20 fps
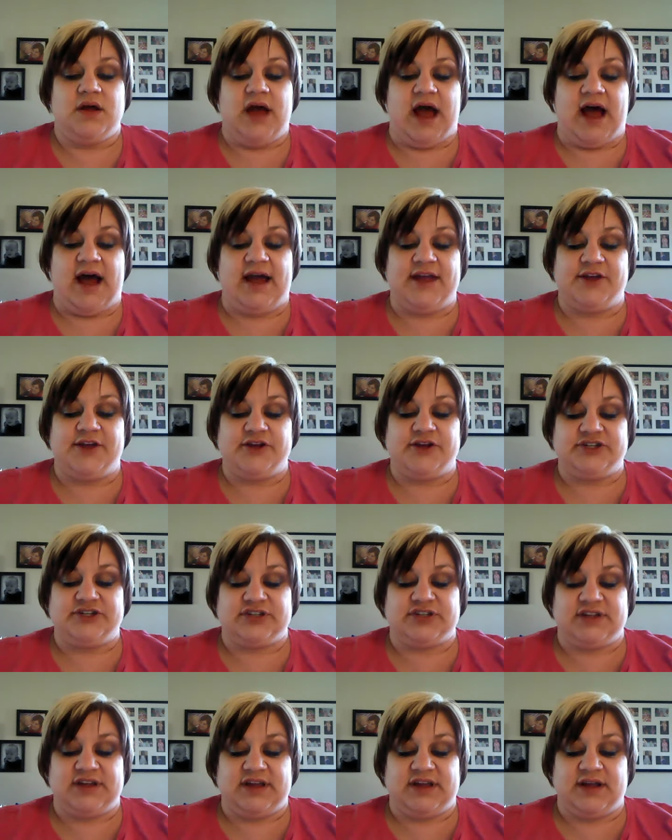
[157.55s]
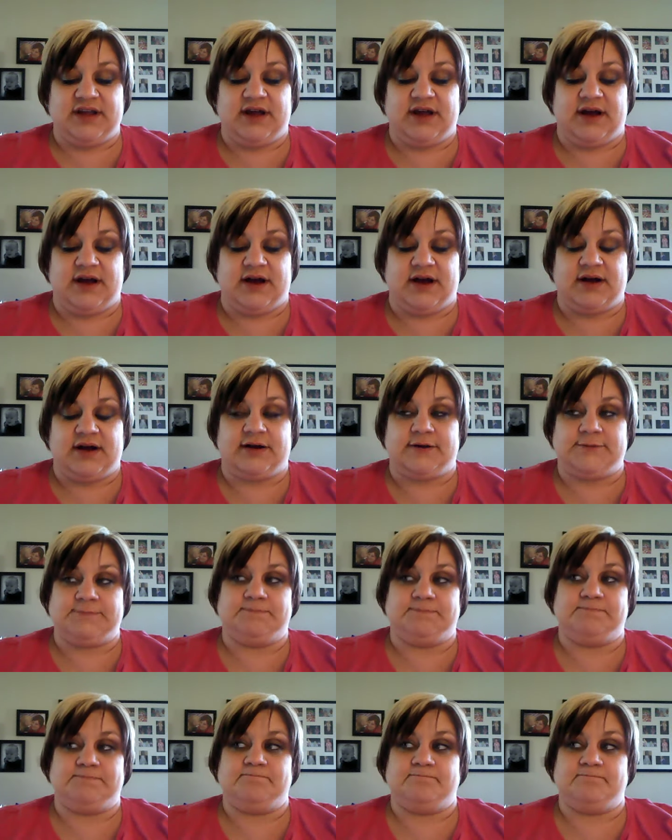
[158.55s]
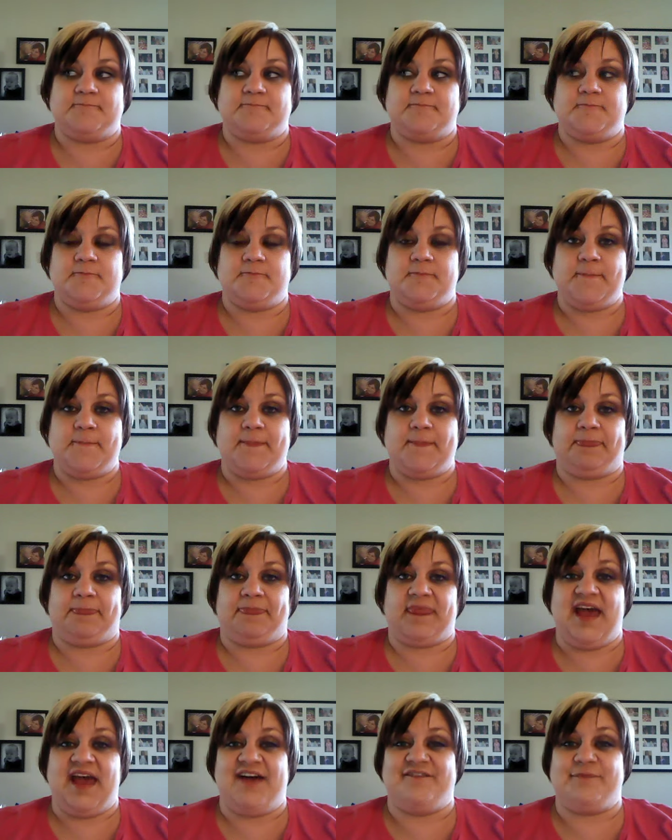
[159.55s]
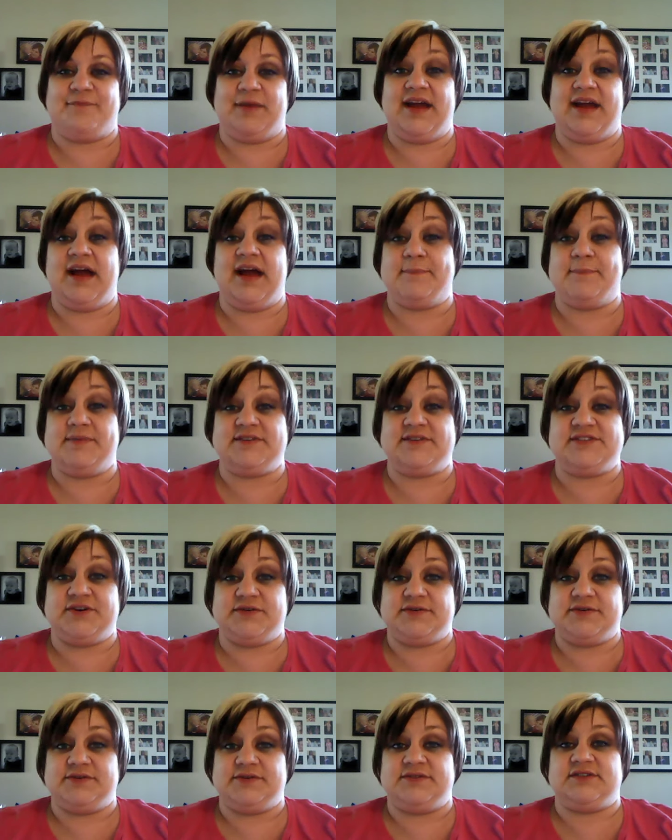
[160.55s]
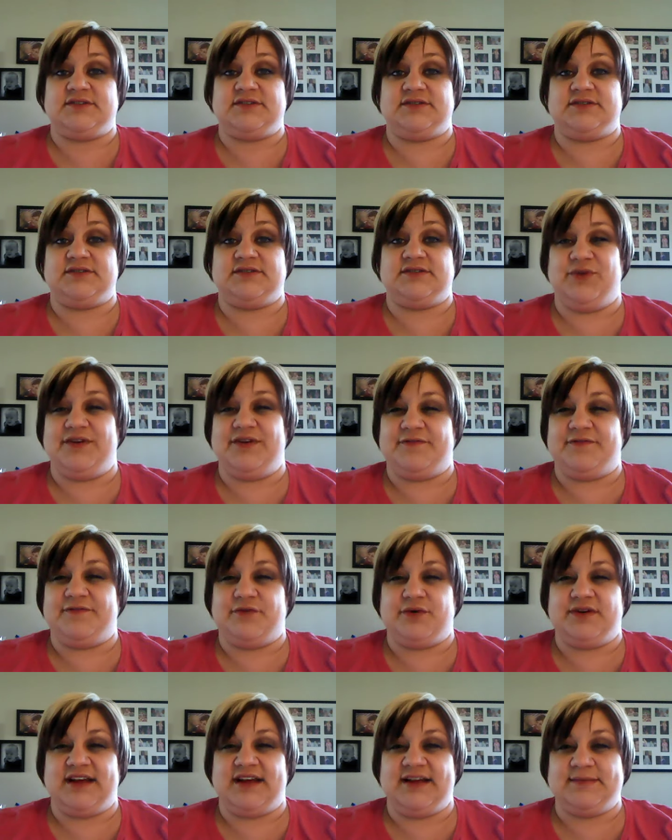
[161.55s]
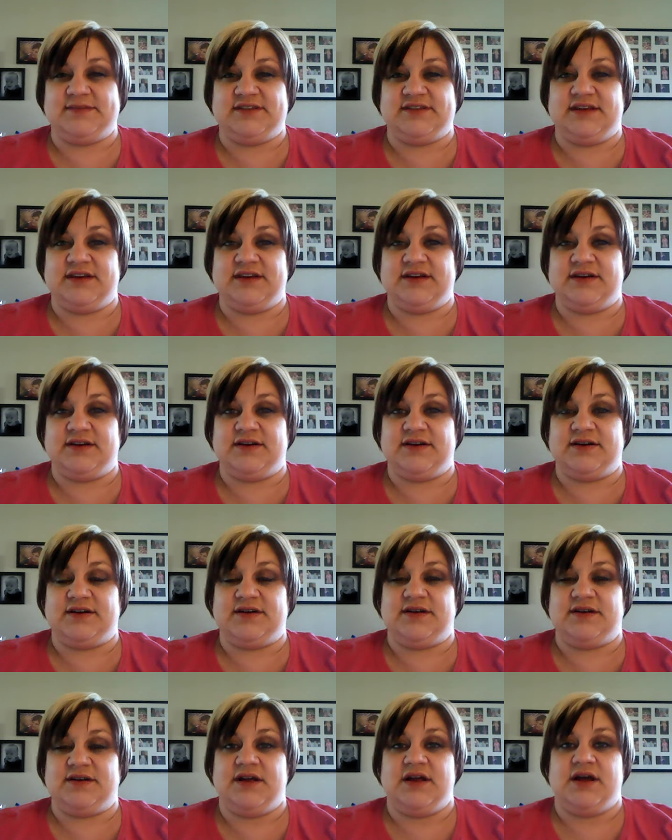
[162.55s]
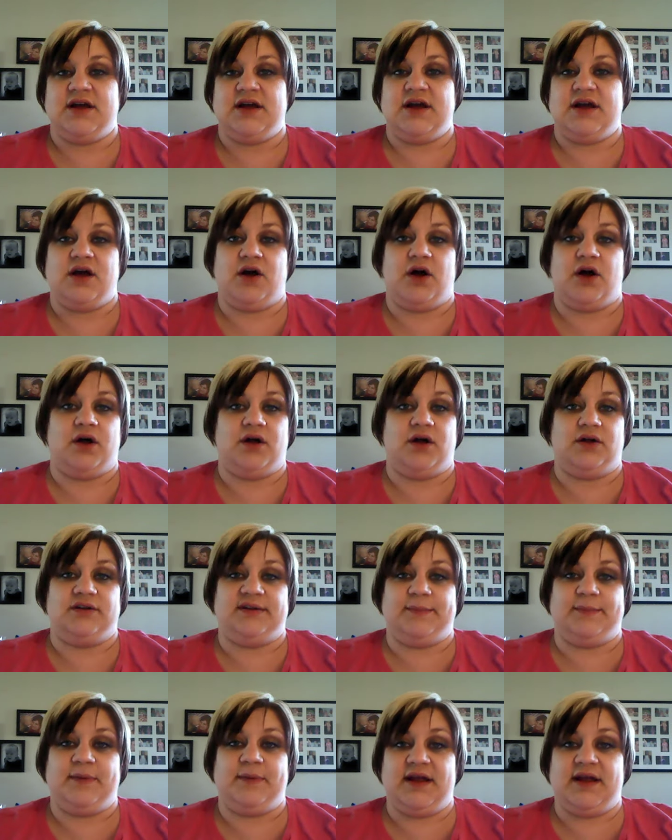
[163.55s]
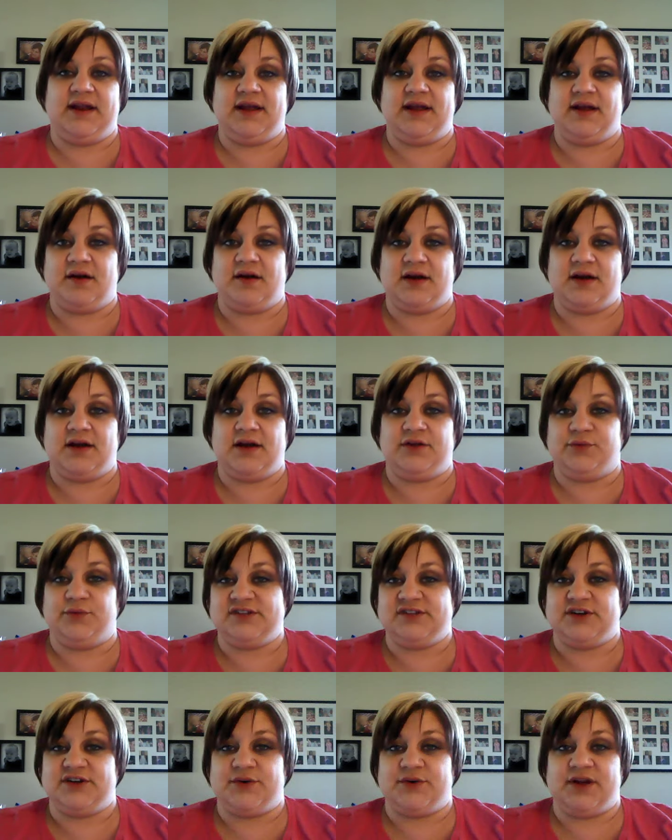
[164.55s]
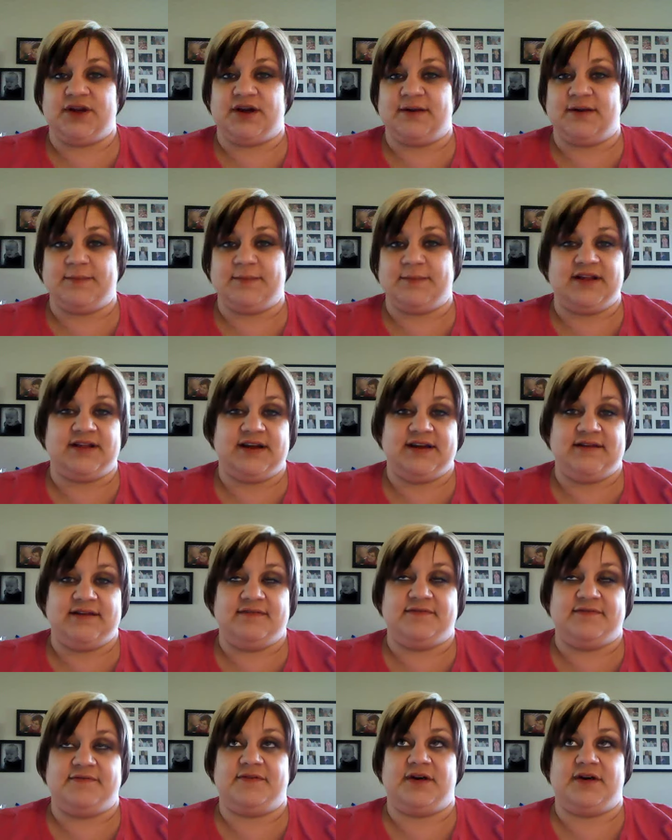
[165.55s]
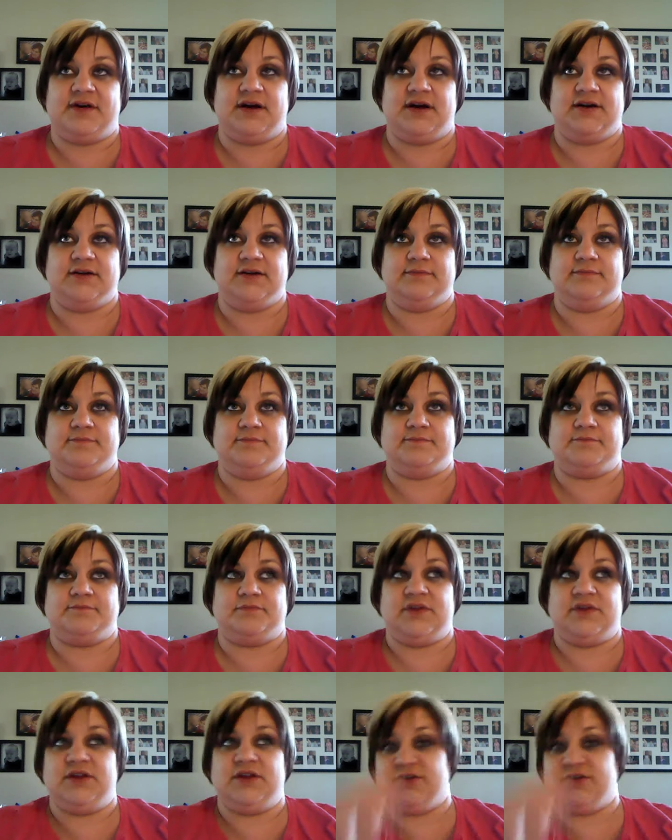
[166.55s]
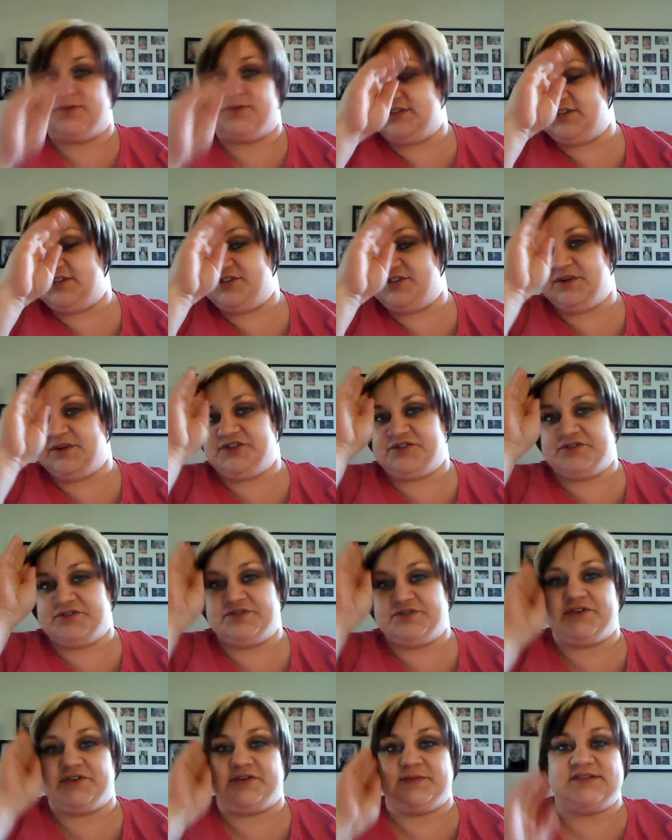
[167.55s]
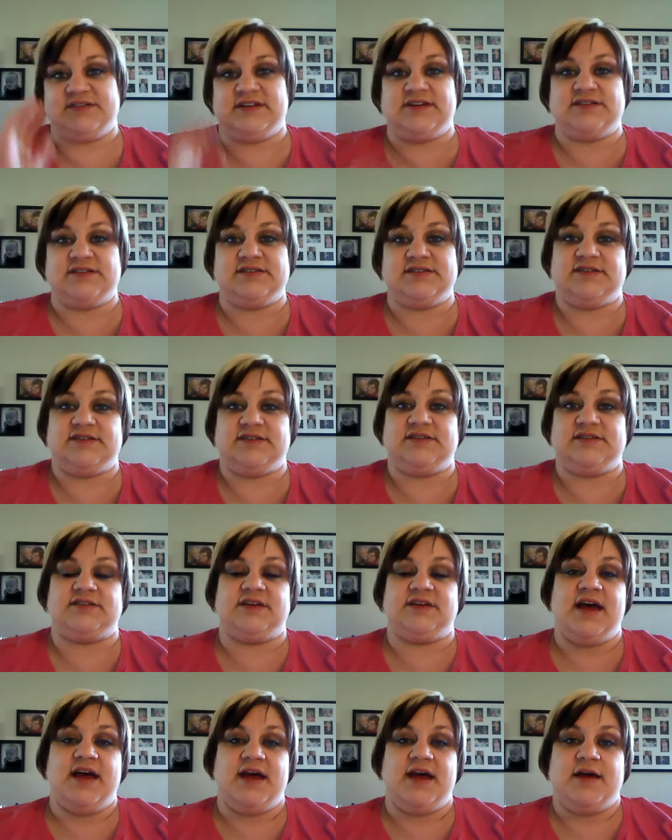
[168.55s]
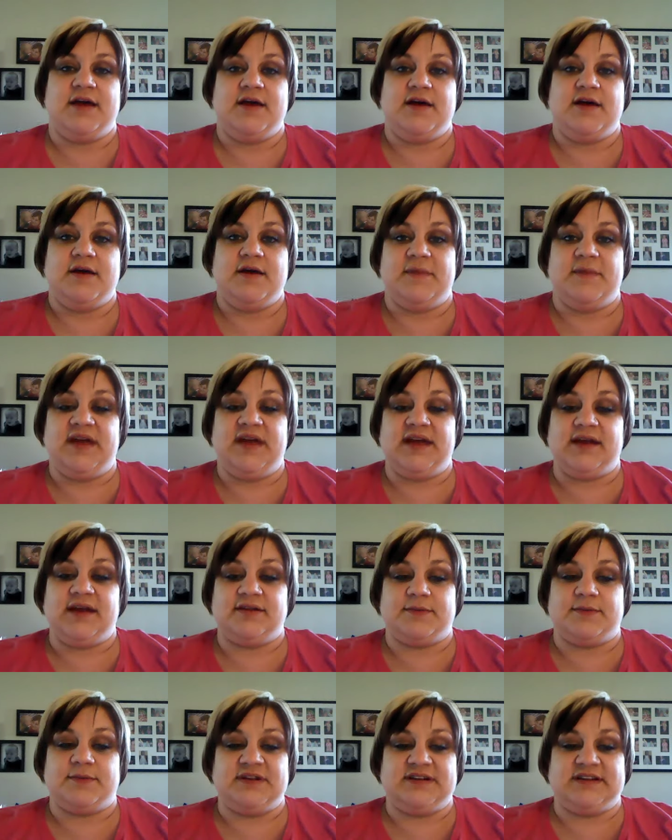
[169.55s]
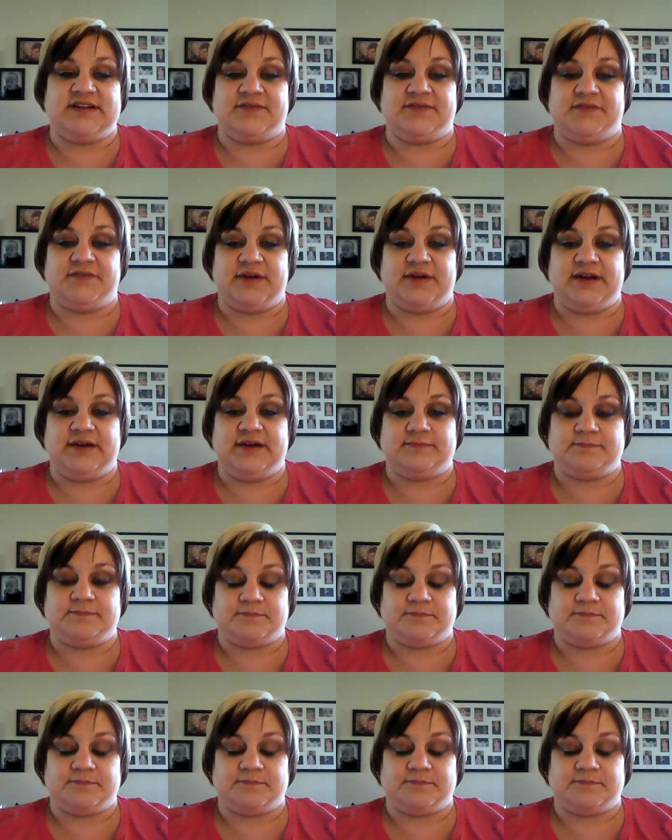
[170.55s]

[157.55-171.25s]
I usually um, have my episodes three to four times a year, all depending on what's going on in my life, um, you know, situational circumstances. Make it a little bit different.